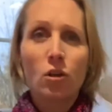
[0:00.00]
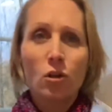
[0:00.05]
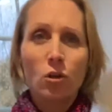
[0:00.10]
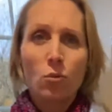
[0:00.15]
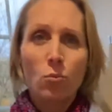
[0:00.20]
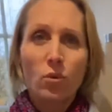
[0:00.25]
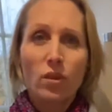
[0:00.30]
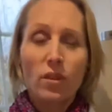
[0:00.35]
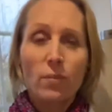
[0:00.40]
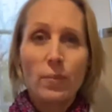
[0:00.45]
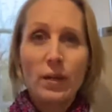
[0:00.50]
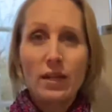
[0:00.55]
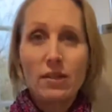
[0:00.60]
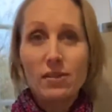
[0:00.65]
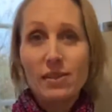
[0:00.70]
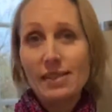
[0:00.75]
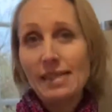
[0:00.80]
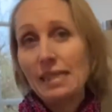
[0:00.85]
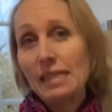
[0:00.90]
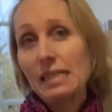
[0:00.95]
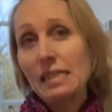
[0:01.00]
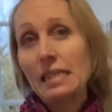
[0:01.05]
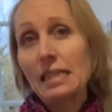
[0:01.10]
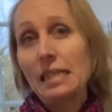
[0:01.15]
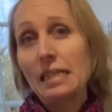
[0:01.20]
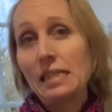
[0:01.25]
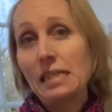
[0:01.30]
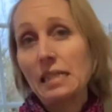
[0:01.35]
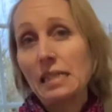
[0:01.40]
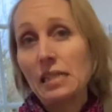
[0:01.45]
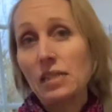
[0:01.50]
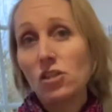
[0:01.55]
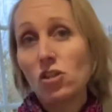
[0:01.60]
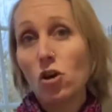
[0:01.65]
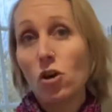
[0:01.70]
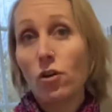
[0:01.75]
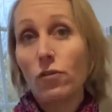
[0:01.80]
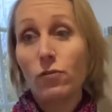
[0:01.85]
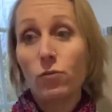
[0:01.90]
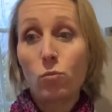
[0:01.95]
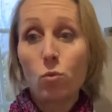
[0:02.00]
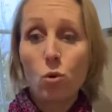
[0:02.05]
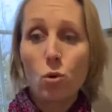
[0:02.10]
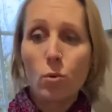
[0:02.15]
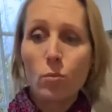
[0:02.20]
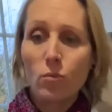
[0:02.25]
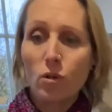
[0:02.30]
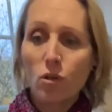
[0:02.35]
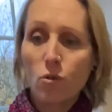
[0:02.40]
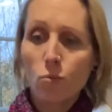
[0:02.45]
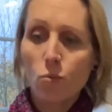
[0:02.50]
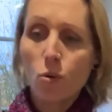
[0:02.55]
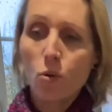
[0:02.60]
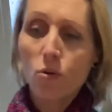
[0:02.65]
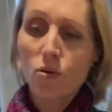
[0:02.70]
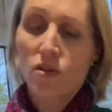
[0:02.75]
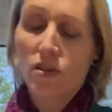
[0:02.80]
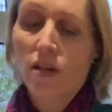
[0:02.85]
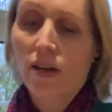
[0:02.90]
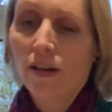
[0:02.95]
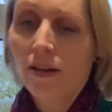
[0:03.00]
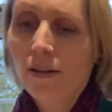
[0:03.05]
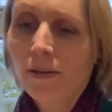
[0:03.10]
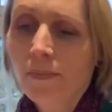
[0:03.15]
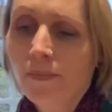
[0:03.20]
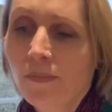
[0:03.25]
with about 6 litres of warm water.